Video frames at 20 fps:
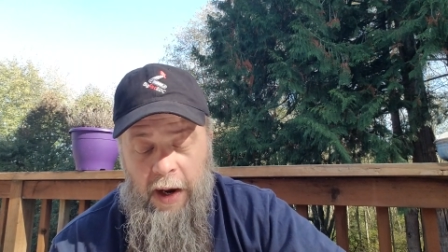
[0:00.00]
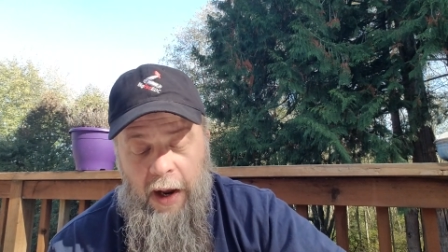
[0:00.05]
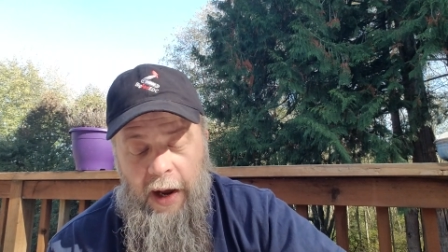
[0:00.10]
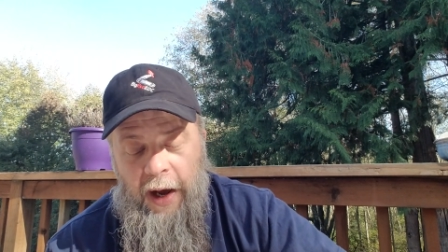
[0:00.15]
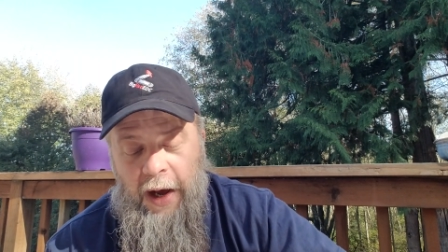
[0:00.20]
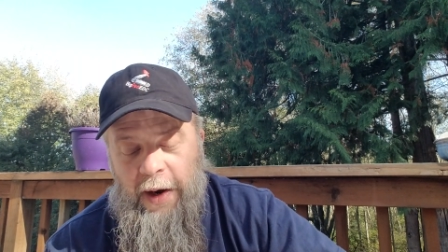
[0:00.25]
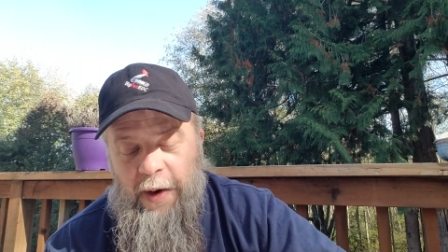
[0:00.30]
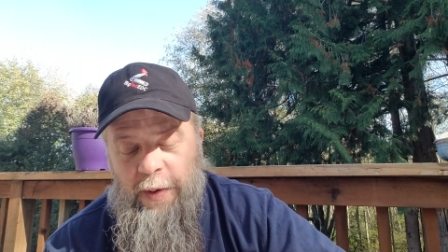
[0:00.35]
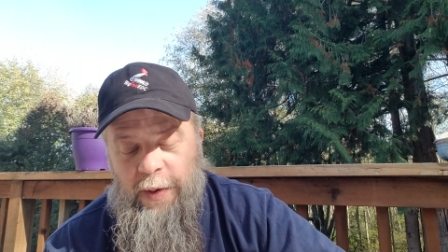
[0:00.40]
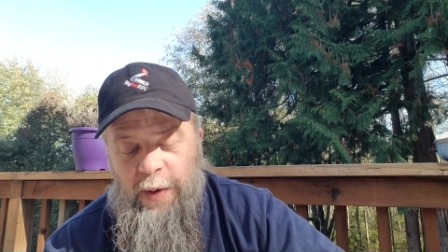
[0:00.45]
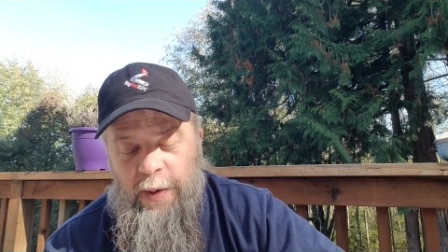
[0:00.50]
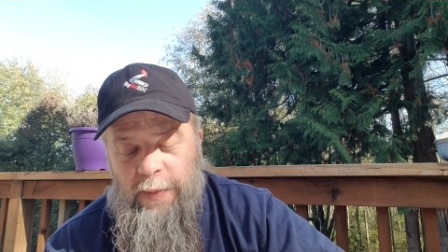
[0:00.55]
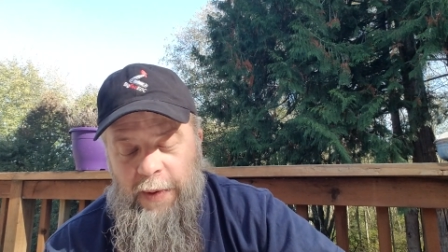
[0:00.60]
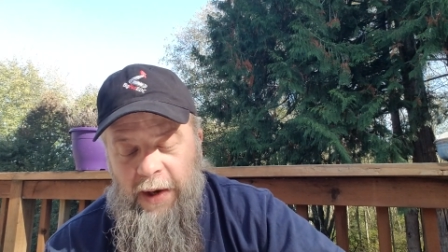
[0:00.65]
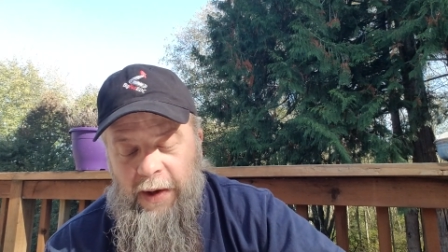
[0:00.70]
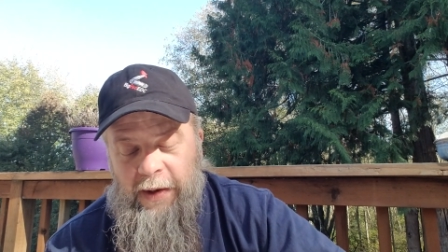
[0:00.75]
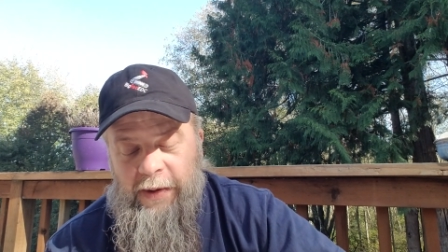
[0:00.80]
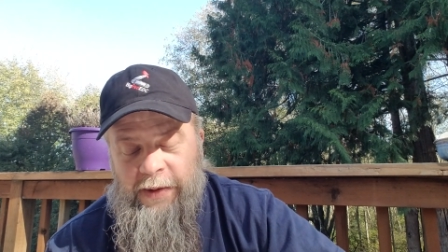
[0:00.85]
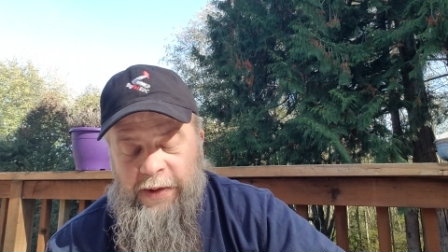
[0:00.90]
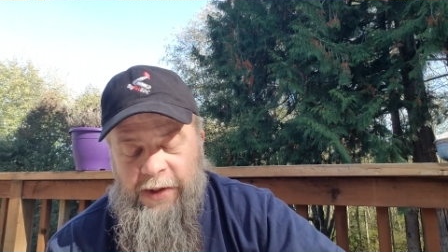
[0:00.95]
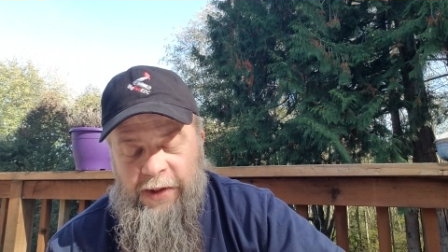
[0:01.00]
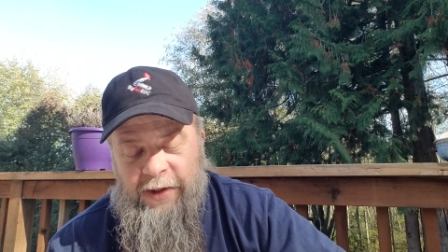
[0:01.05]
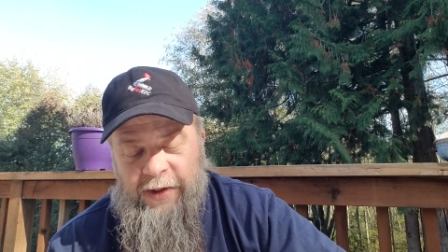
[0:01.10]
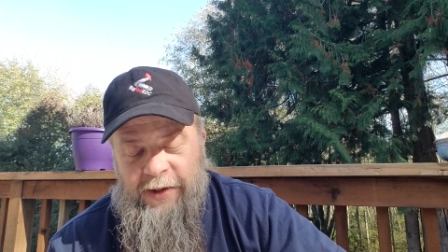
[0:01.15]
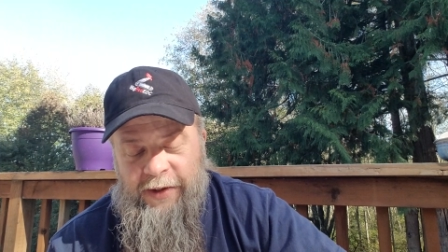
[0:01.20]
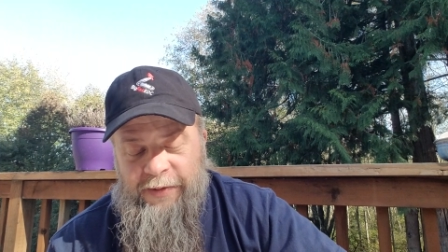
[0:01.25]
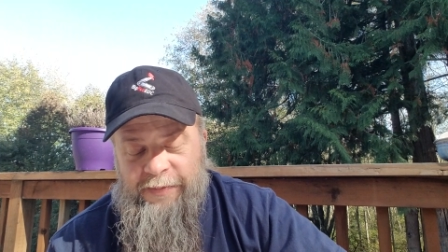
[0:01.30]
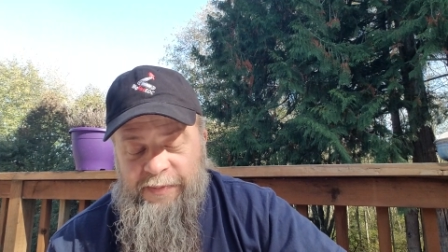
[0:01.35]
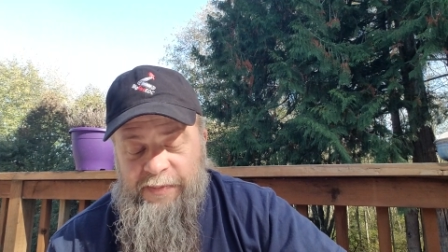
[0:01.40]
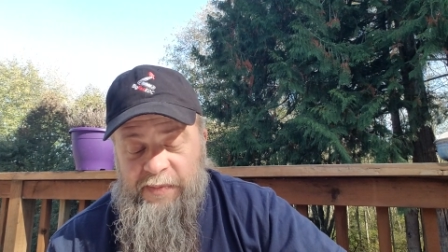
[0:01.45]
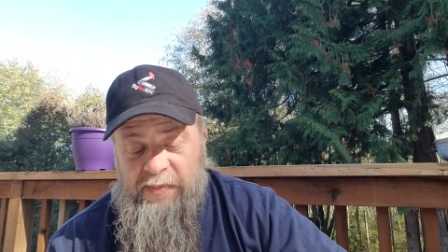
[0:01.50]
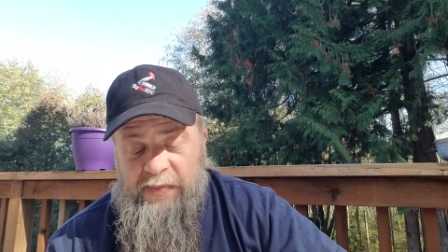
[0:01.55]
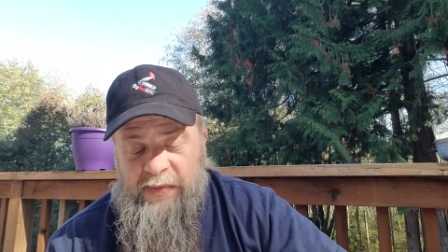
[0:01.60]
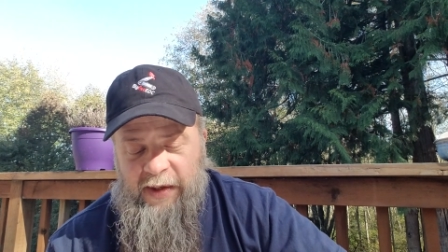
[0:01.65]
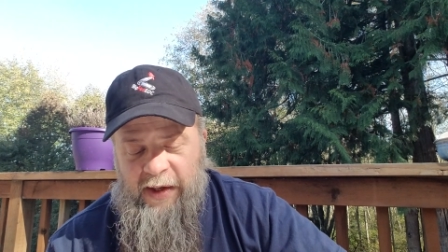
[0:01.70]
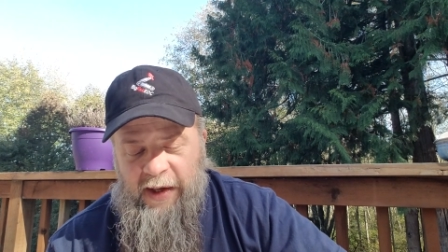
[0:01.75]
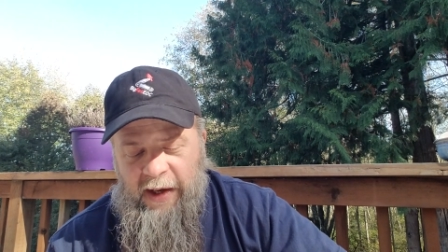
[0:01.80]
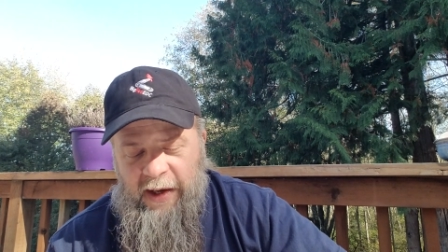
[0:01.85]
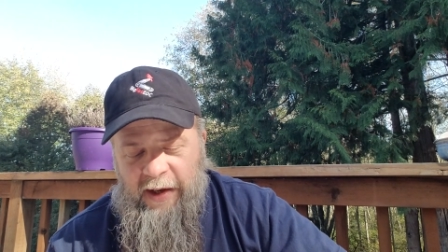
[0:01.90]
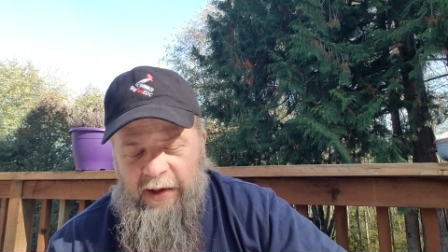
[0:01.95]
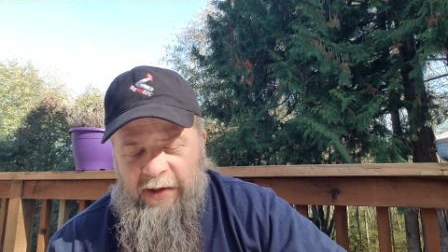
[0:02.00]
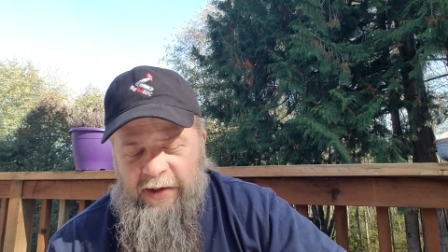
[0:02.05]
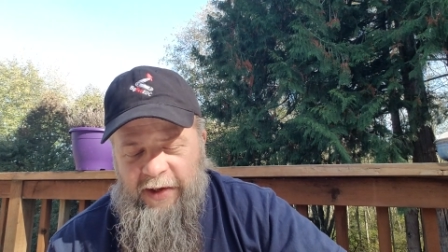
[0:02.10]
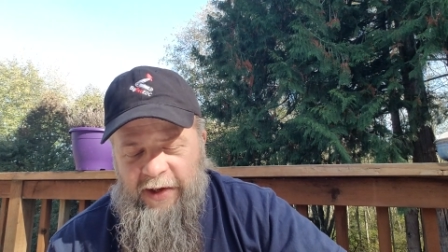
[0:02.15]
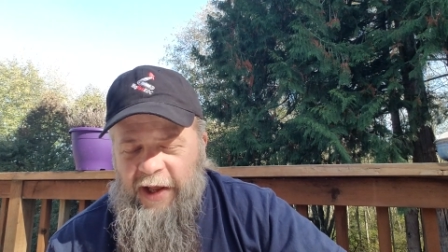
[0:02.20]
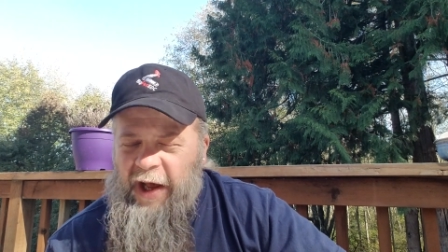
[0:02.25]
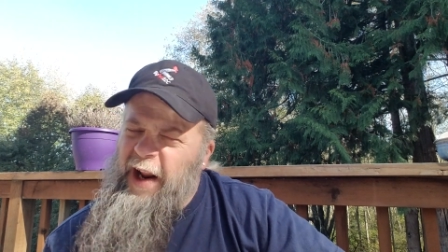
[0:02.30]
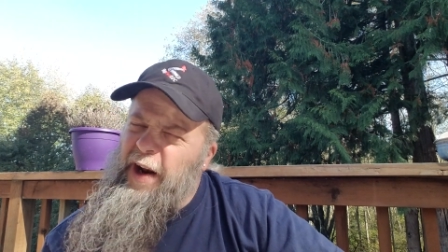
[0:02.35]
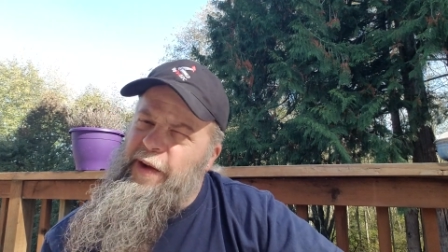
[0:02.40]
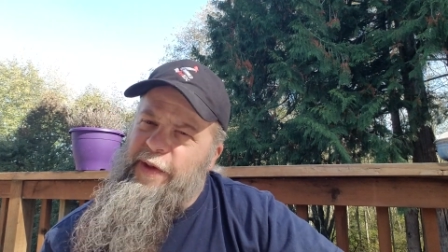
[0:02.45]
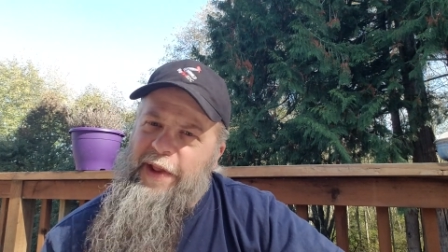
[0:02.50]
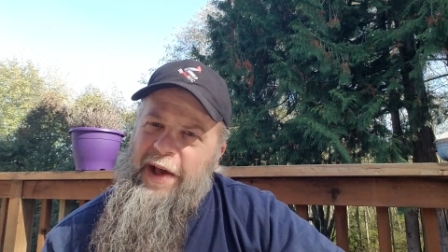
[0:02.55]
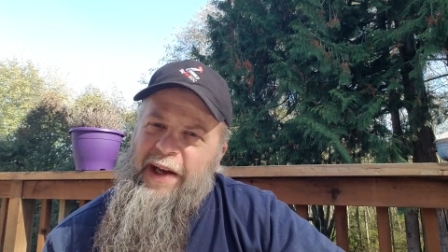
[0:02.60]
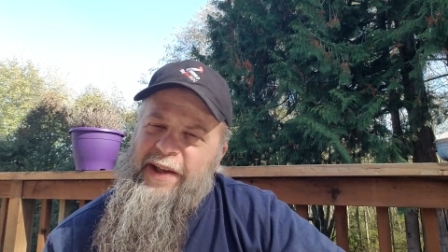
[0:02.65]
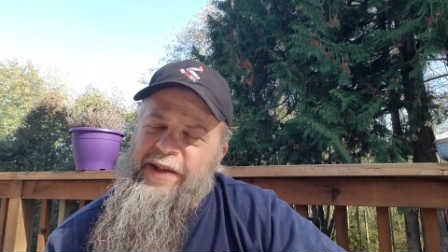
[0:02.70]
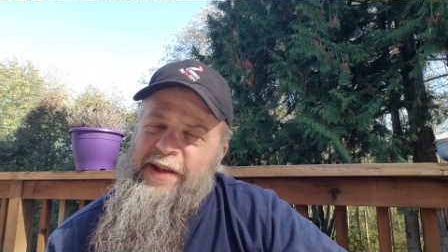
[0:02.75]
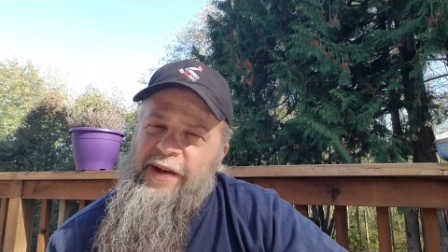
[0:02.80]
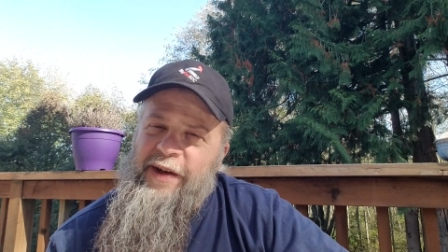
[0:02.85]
I don't know about, that's